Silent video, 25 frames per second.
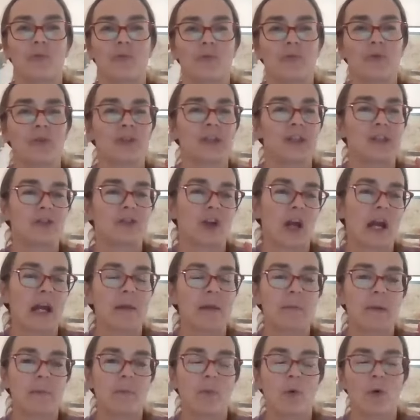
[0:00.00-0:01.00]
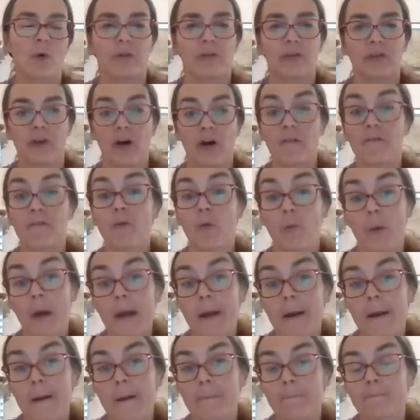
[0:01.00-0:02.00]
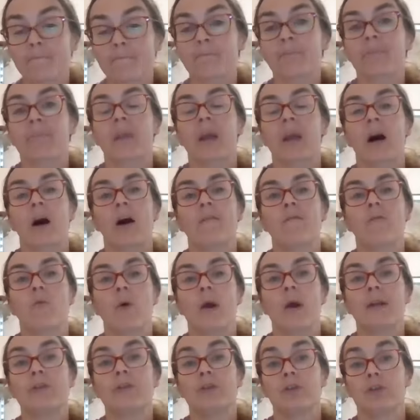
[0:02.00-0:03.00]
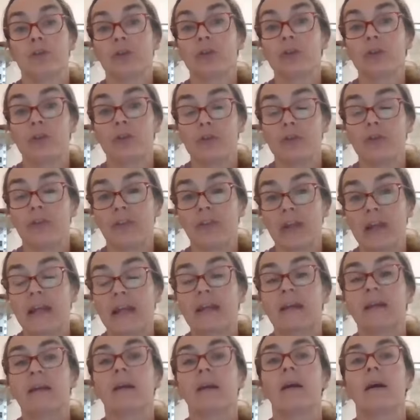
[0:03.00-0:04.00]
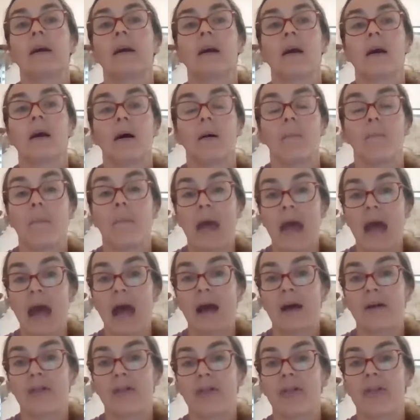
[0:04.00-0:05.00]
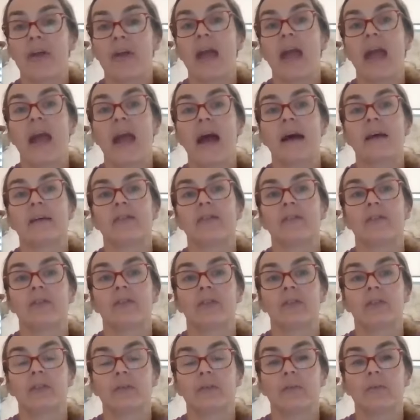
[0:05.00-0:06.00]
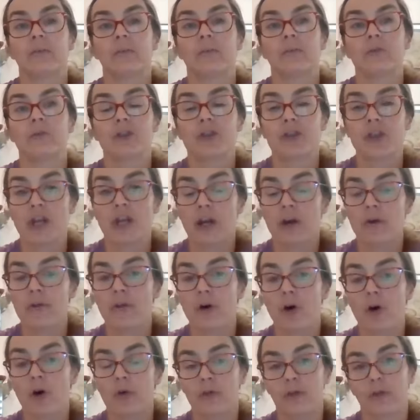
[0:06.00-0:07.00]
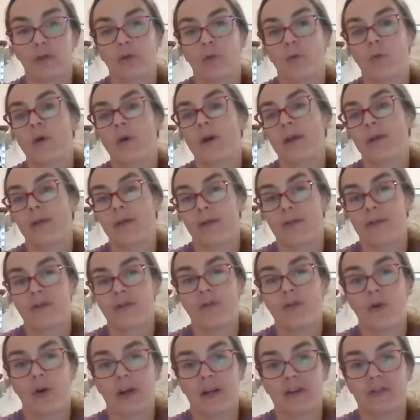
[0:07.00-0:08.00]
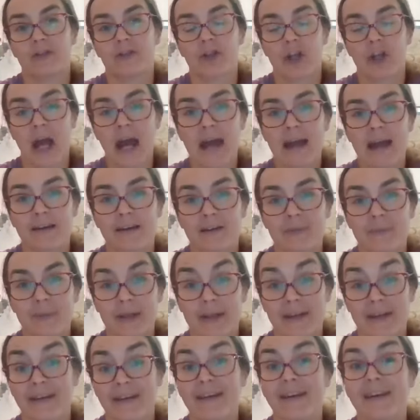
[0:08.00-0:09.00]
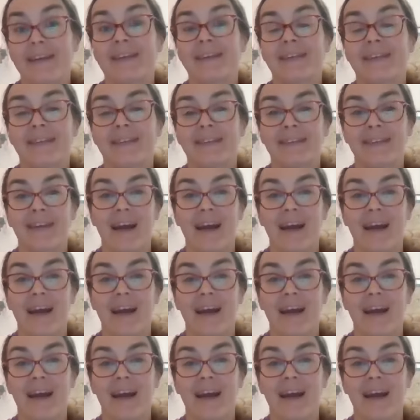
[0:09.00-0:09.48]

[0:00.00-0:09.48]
really try to be more self-aware of when you're using math, and share those with your child, because